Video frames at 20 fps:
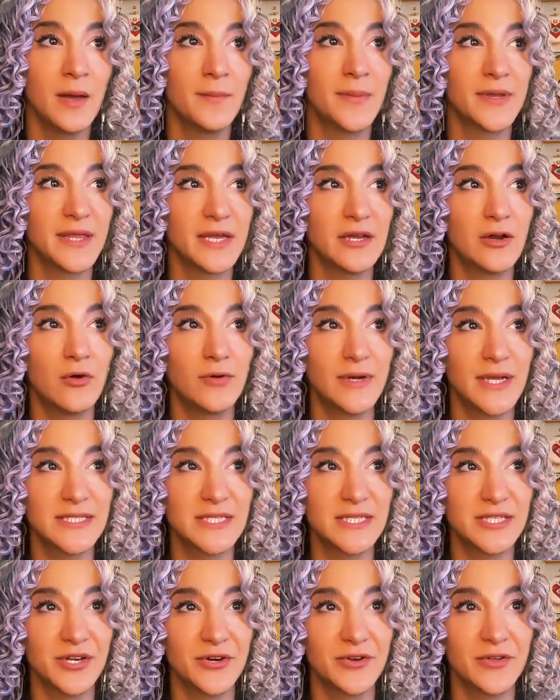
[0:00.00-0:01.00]
but they don't
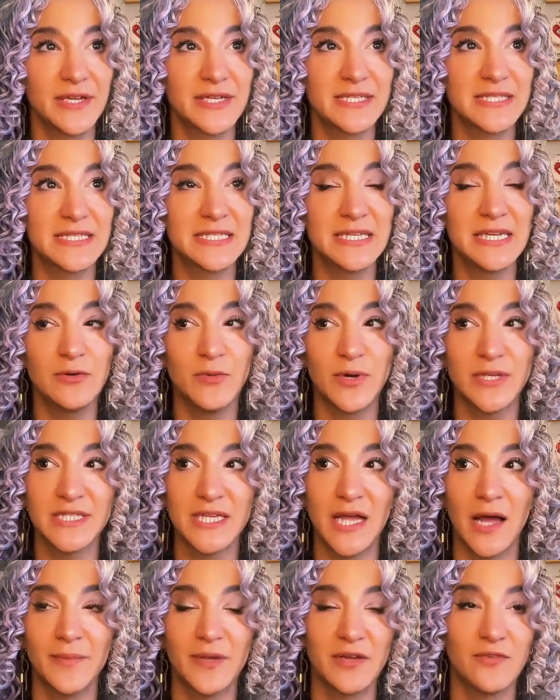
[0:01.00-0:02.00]
necessarily see what's
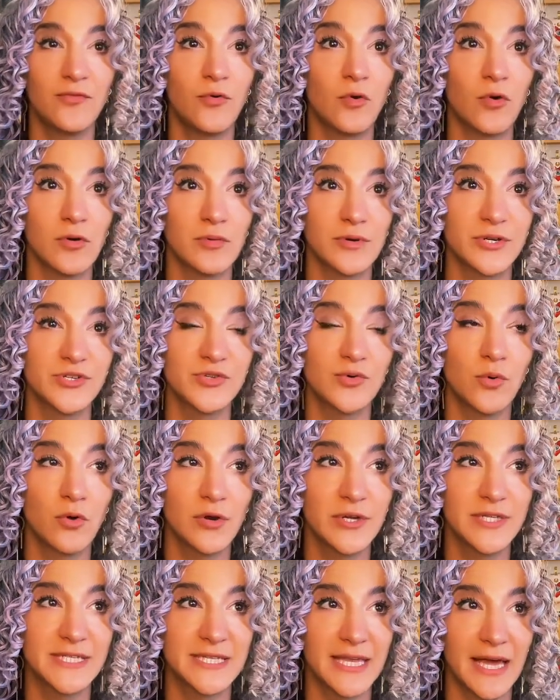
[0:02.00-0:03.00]
coming forward
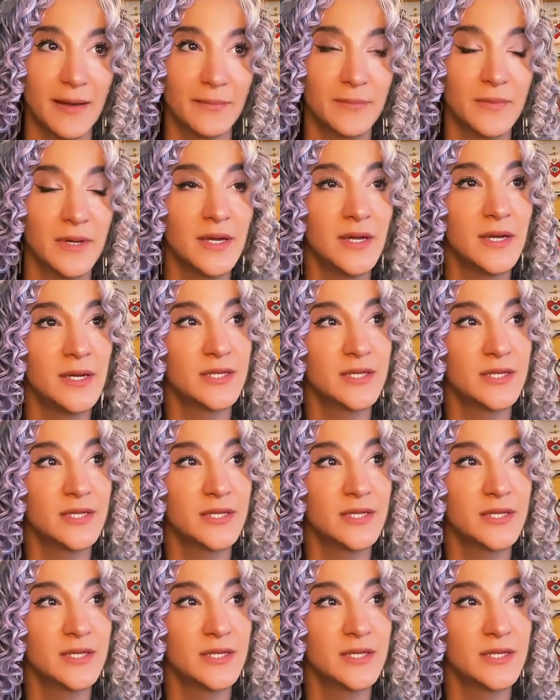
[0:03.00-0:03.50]
towards them.